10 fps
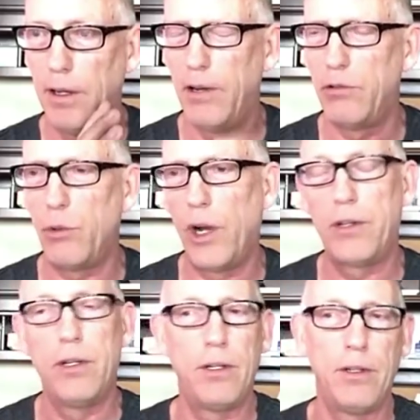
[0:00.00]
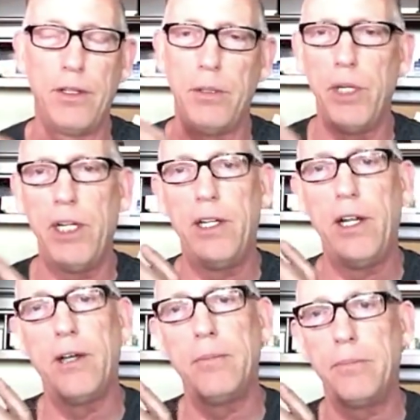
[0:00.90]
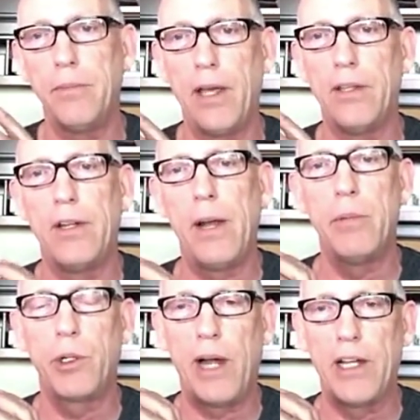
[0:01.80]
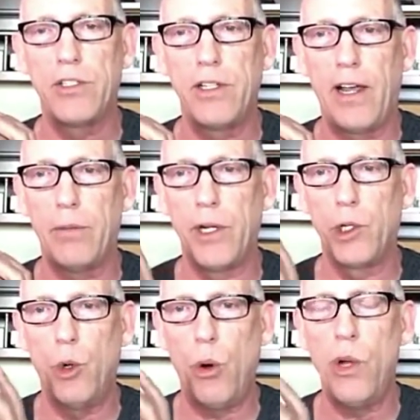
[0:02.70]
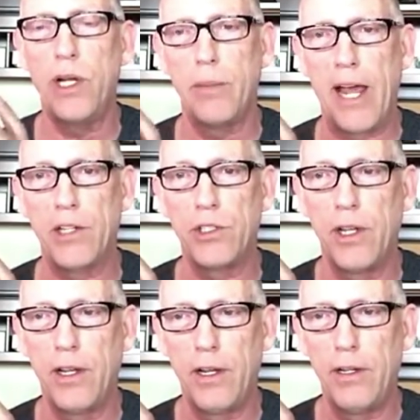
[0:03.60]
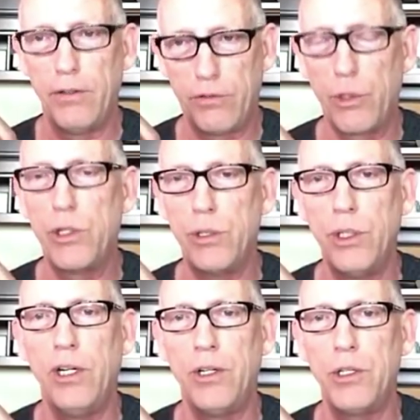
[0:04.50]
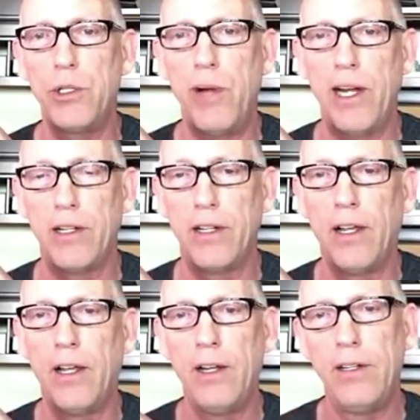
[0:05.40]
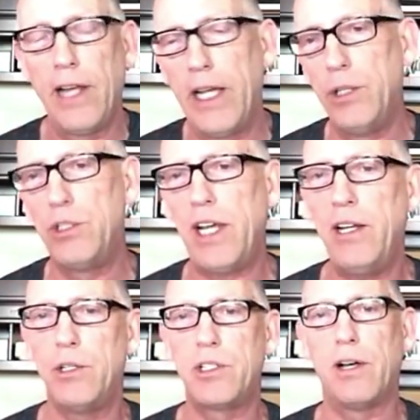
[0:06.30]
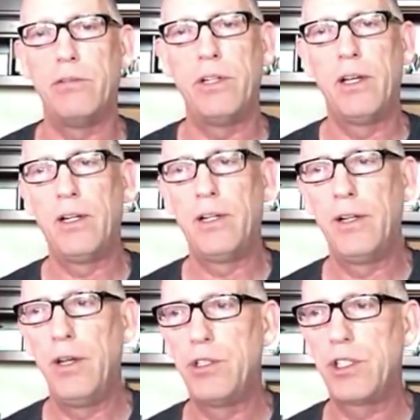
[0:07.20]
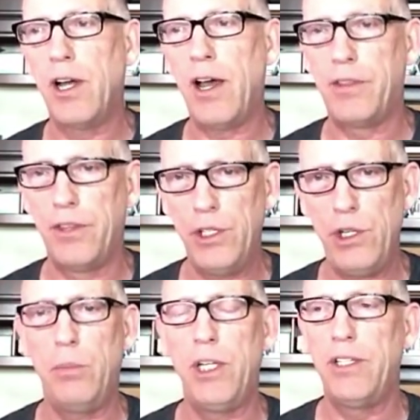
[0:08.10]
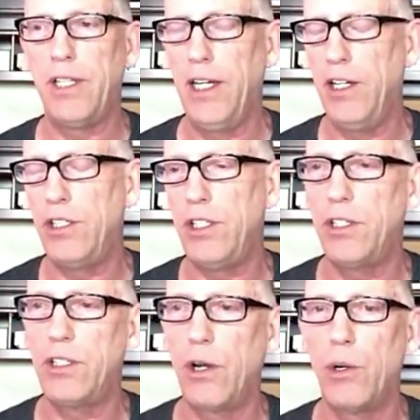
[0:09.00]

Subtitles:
of what the media and the Democrats have been quoting him as for 2 years straight. Now, you'd say to yourself, Scott, this should be the easiest